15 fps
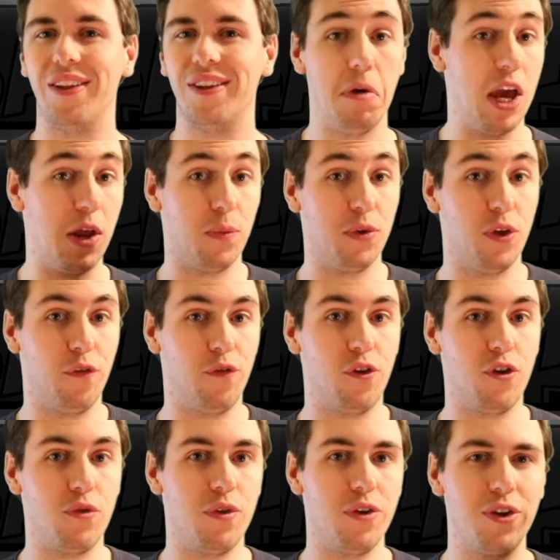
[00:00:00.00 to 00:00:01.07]
And without
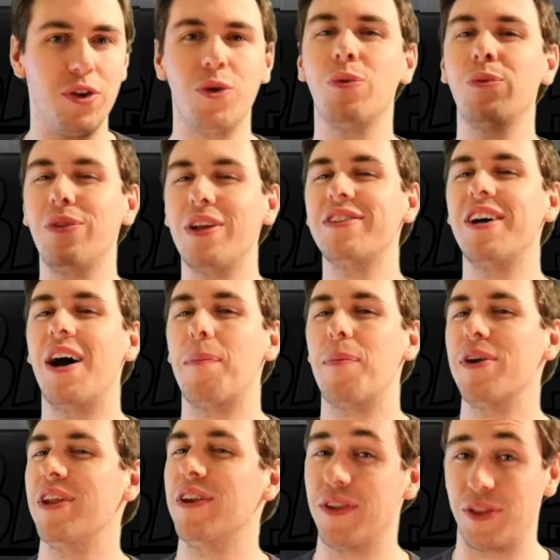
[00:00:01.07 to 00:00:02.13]
further ado, let's hop right
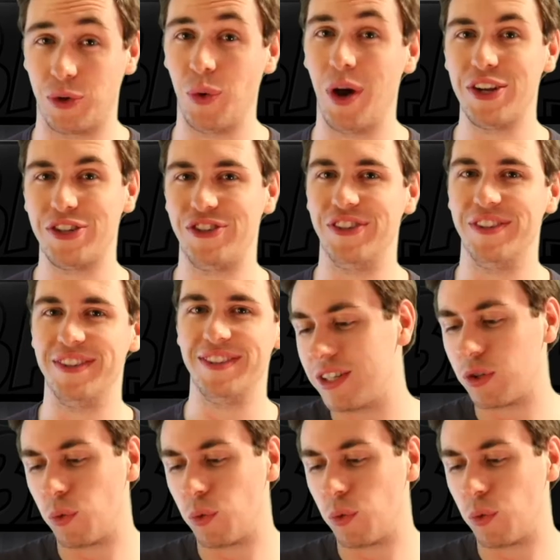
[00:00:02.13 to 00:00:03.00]
into the questions.